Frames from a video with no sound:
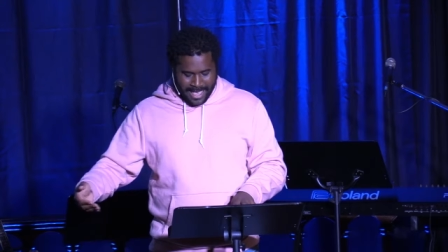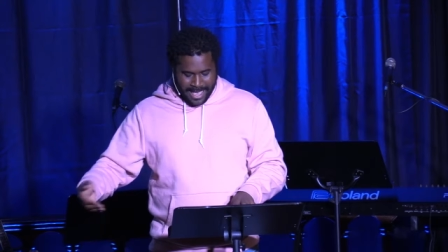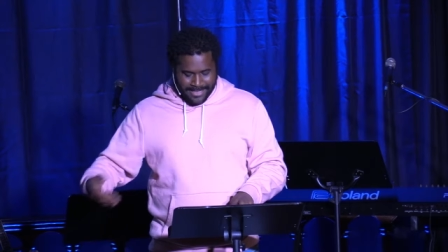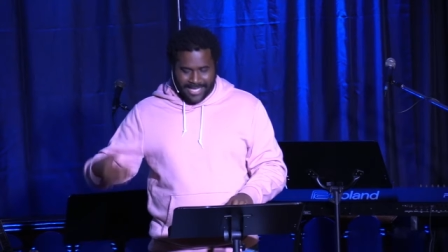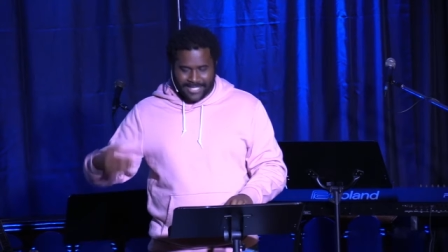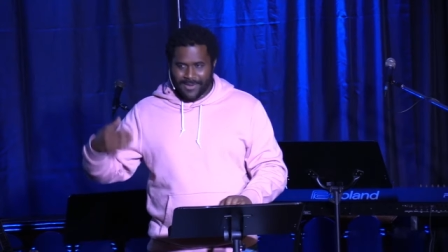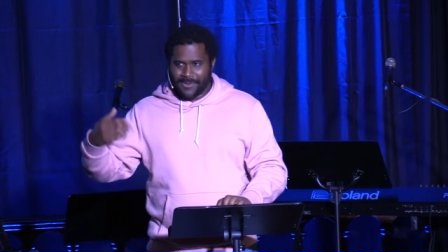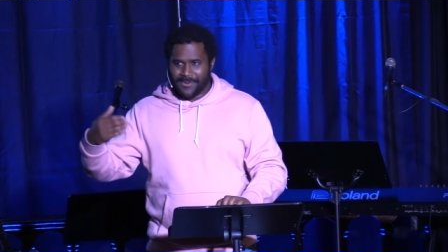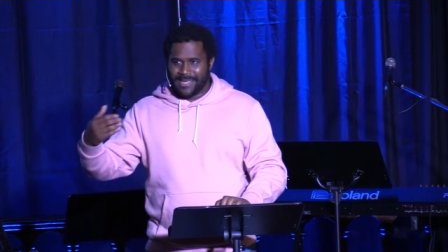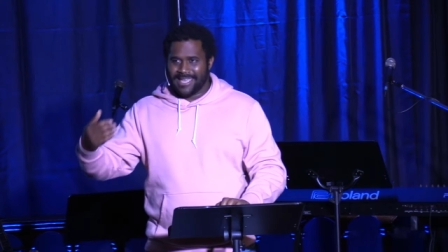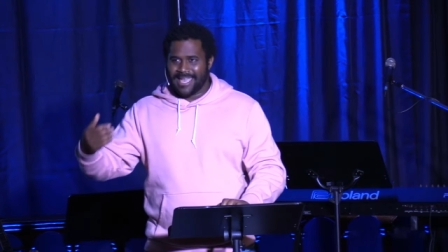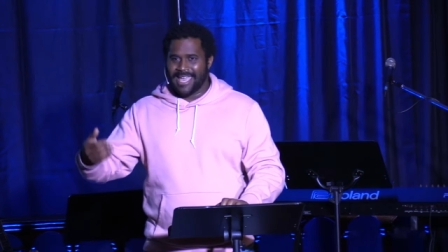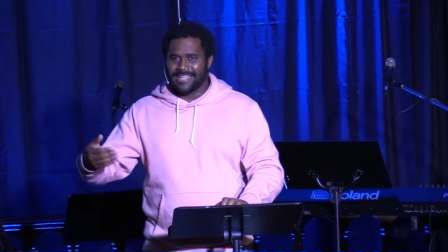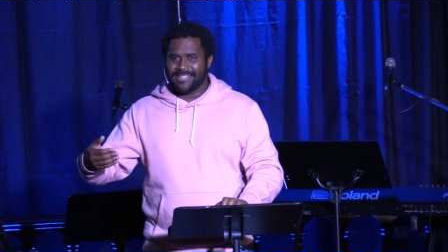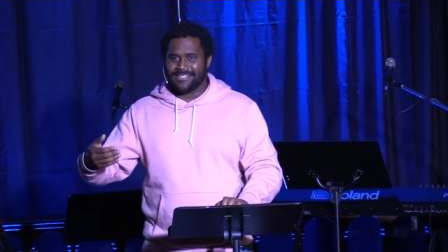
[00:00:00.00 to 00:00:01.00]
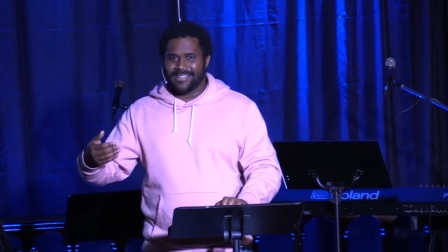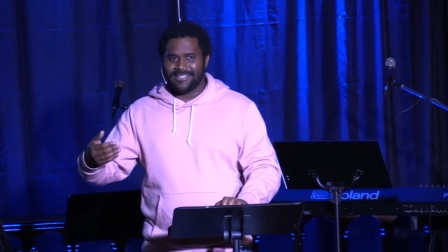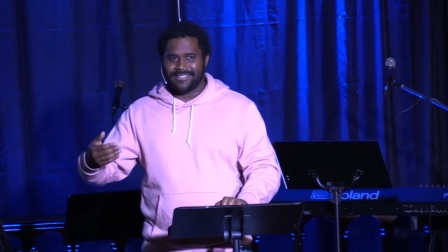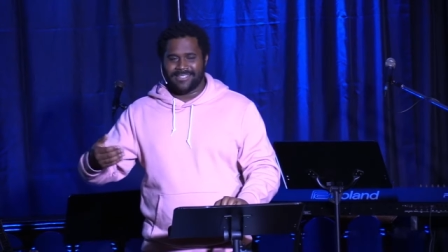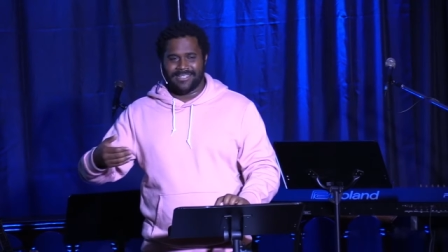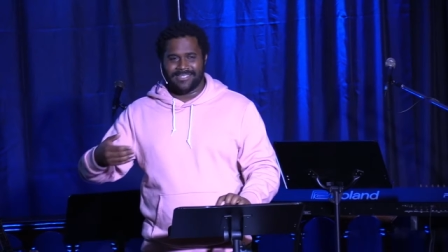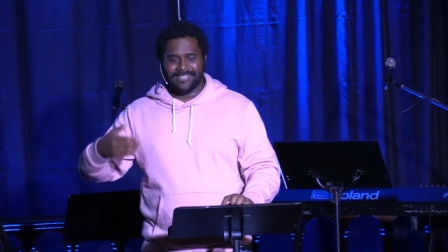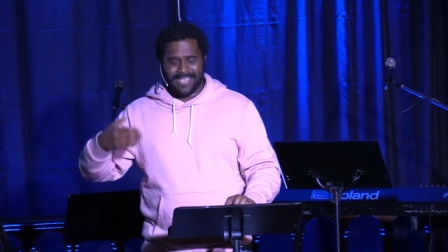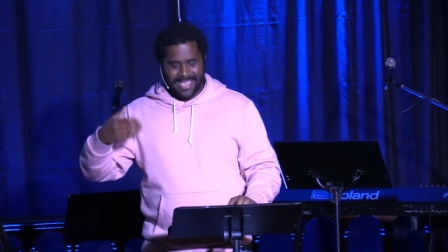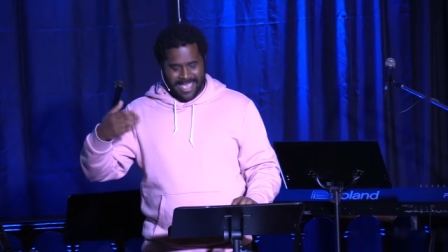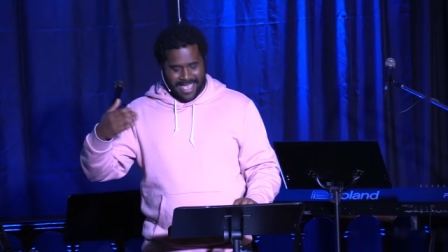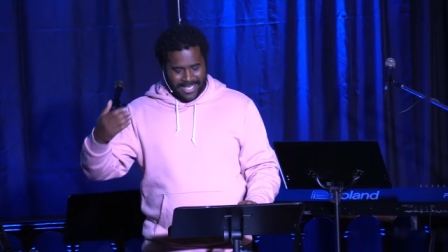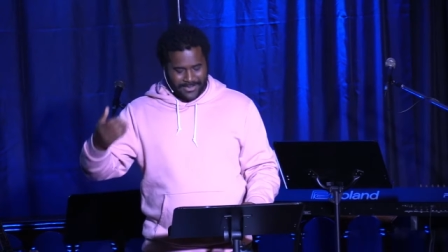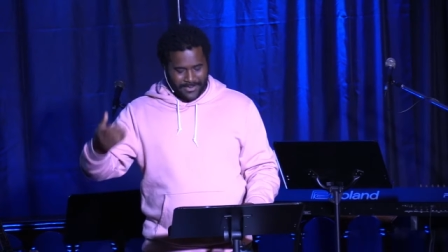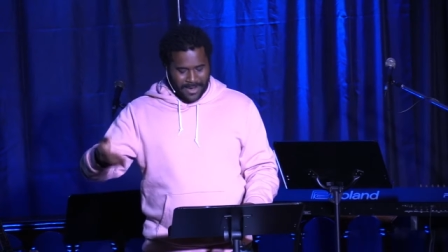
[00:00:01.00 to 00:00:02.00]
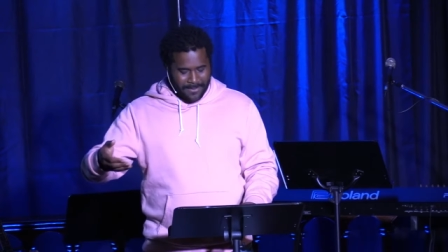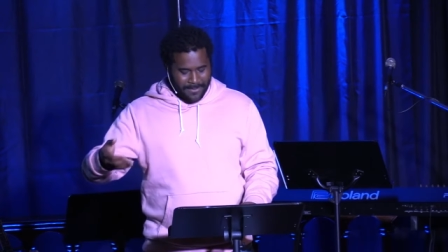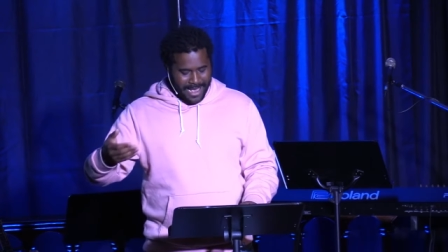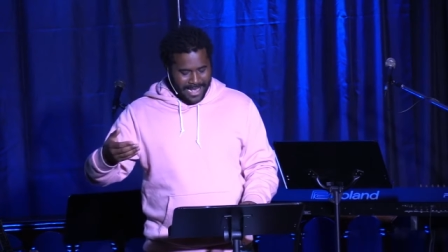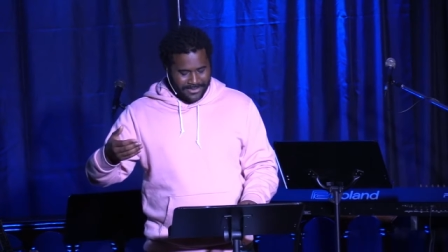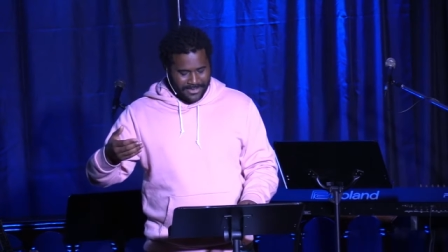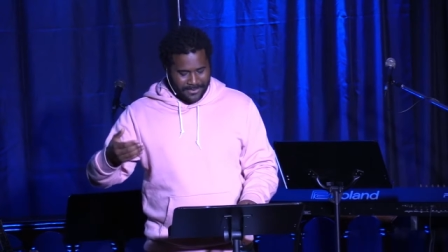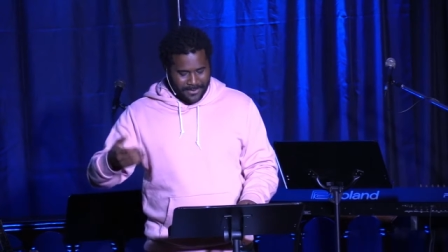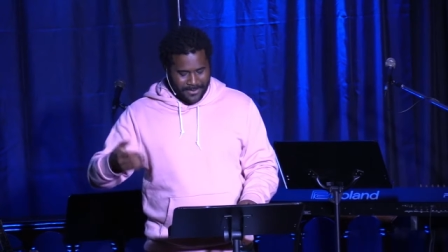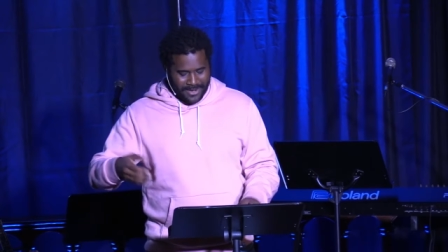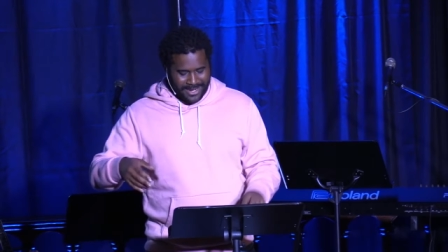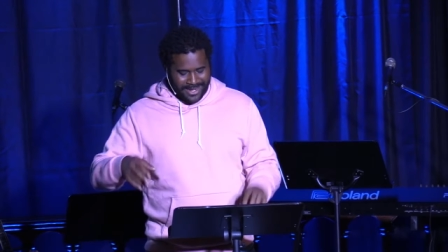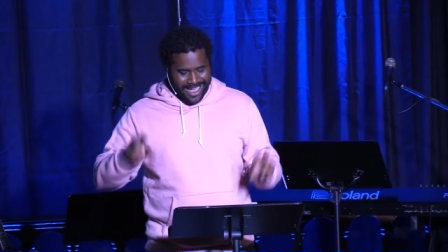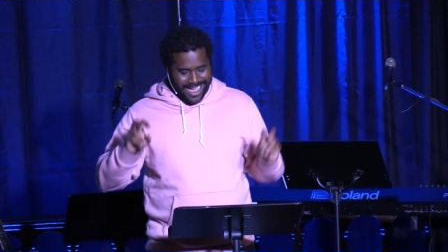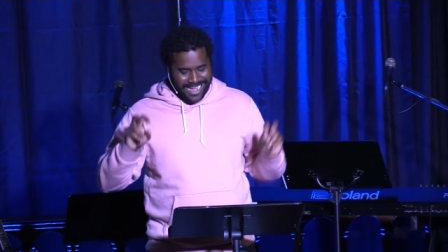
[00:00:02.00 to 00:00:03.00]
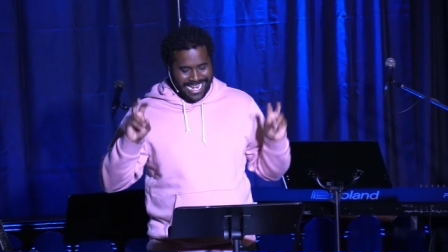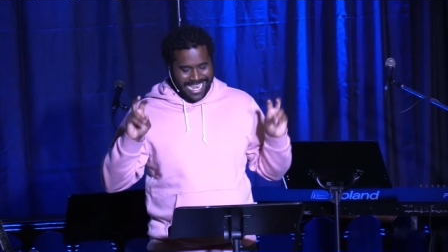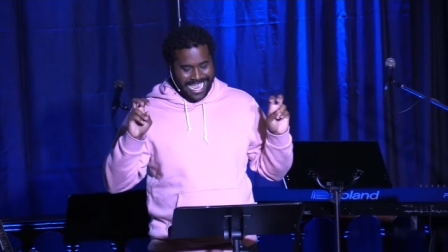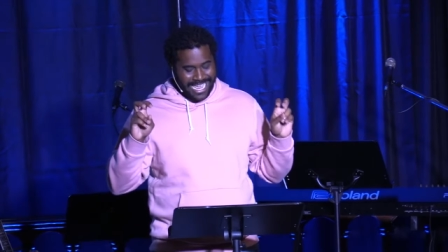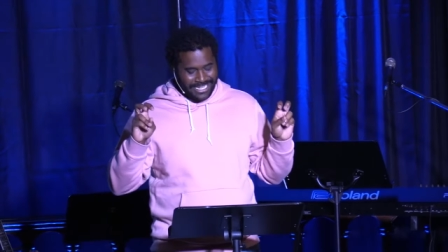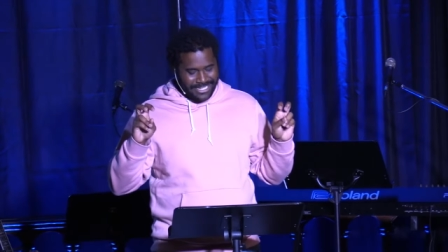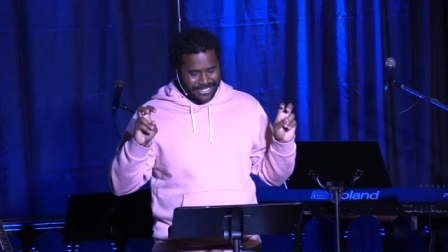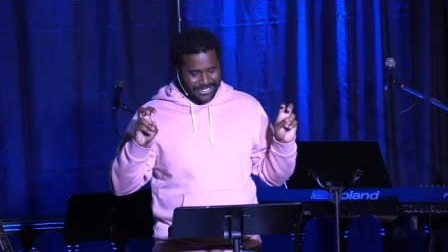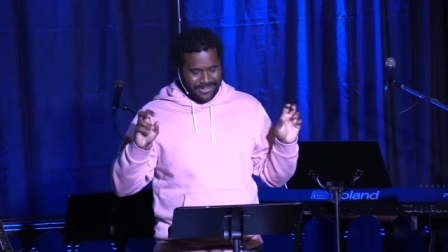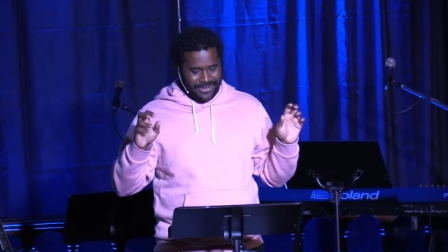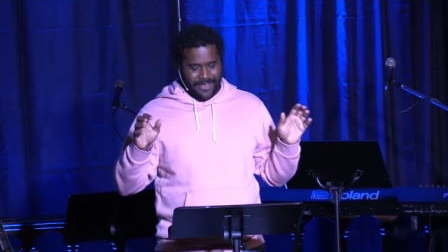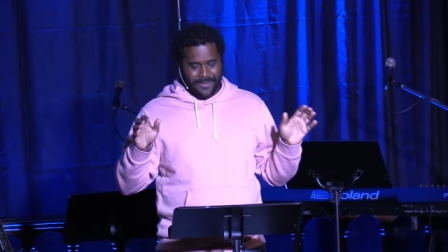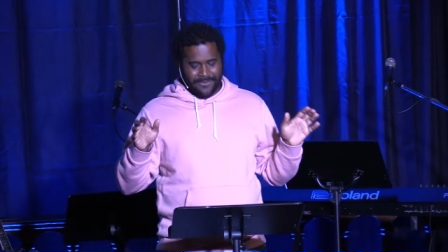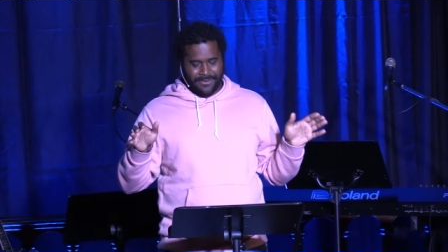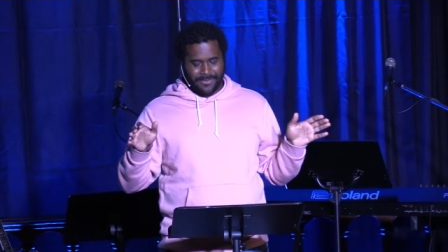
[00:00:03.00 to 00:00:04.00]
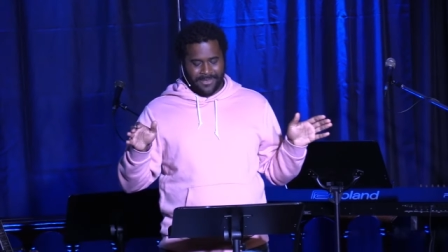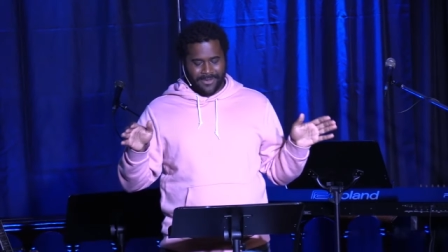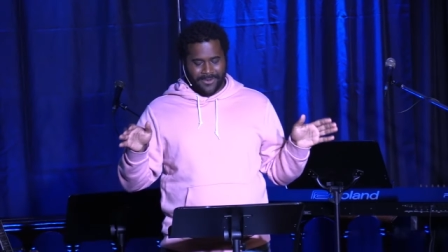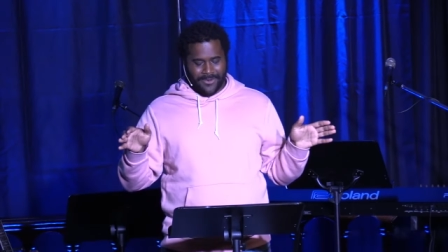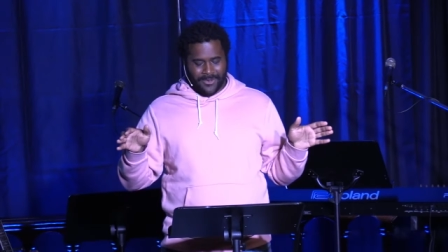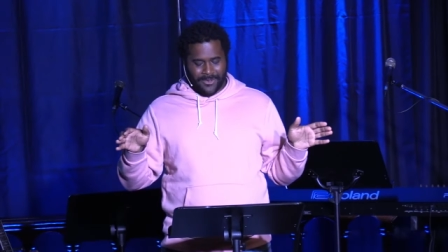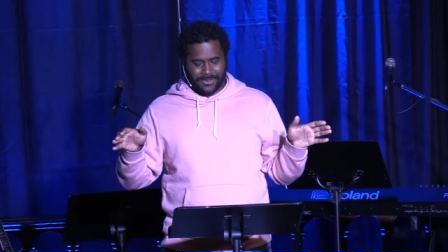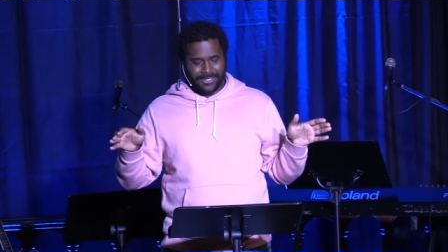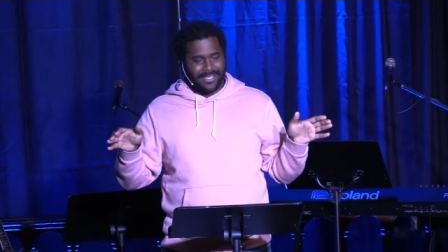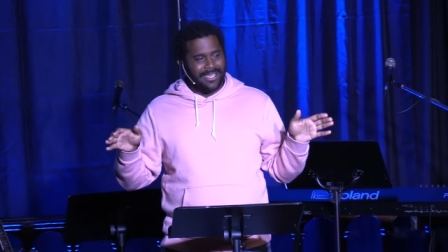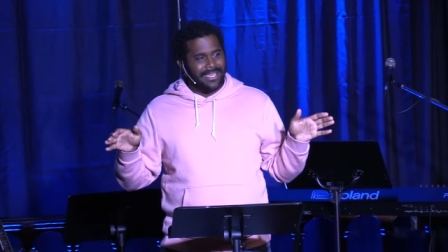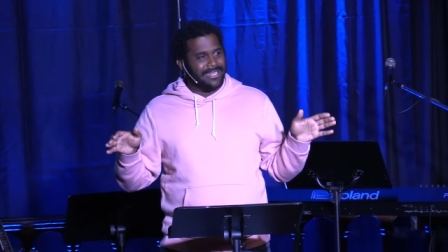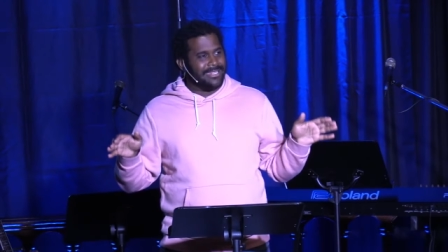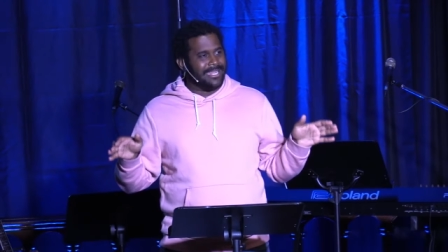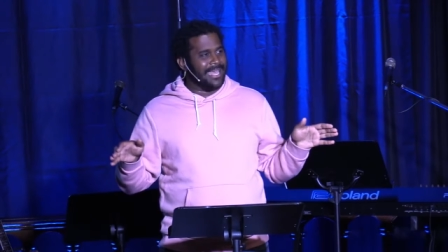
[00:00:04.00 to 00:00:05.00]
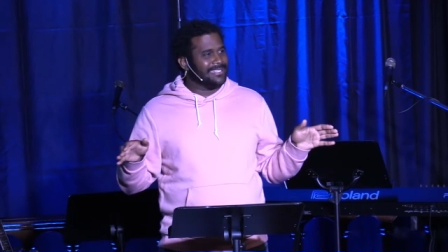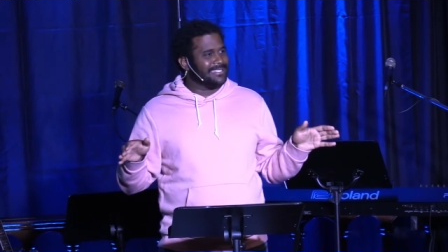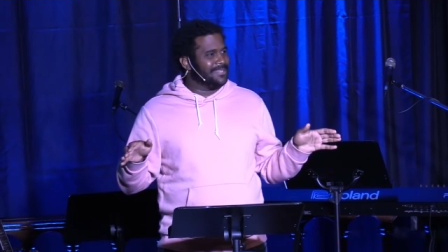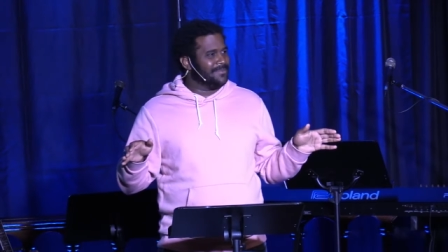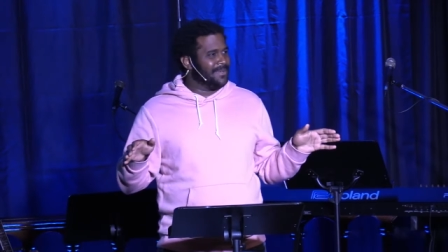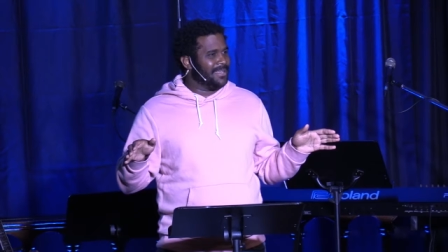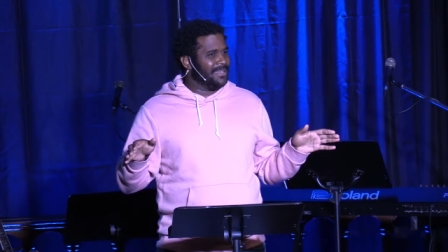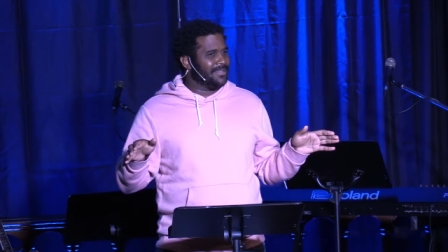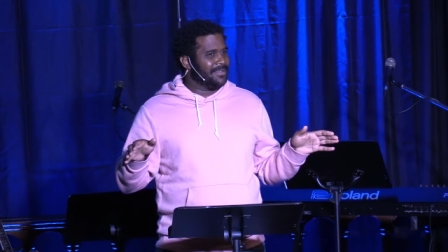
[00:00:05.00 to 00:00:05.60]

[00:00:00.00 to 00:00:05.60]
And that's why we can't just, as, as one pastor put it, unhitch from the Old Testament.